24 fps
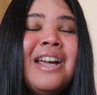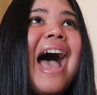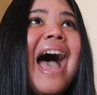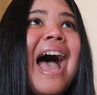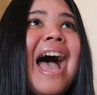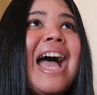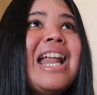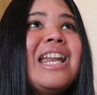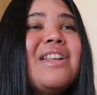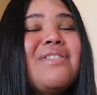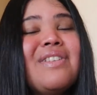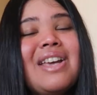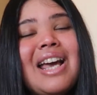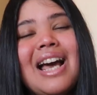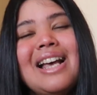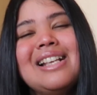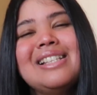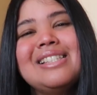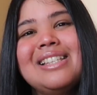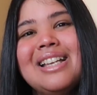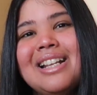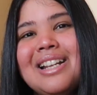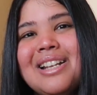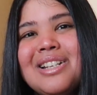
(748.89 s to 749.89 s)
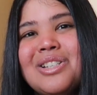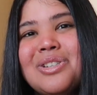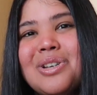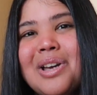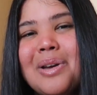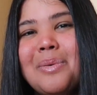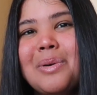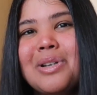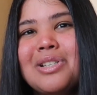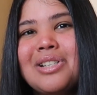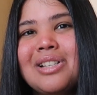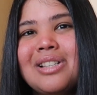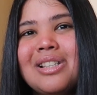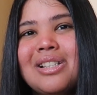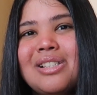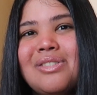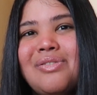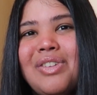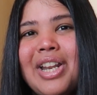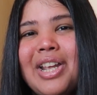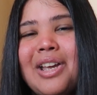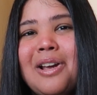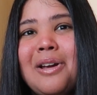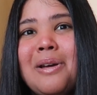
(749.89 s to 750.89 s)
And if you guys did enjoy watching this
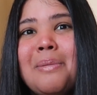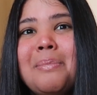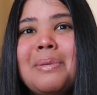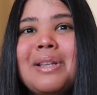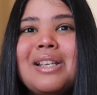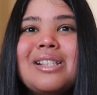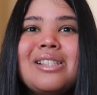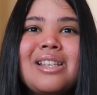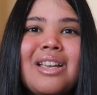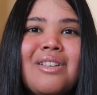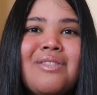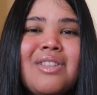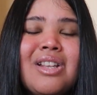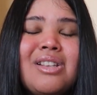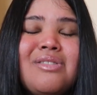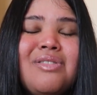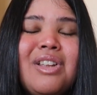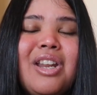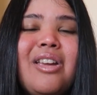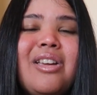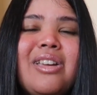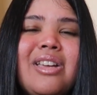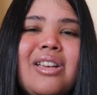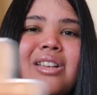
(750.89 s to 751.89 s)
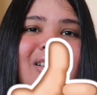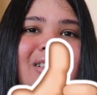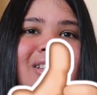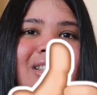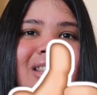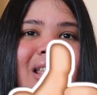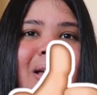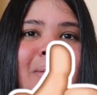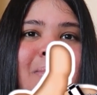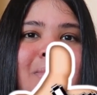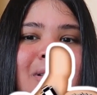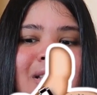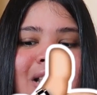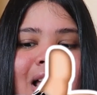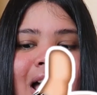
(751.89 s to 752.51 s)
video, please give this video a huge thumbs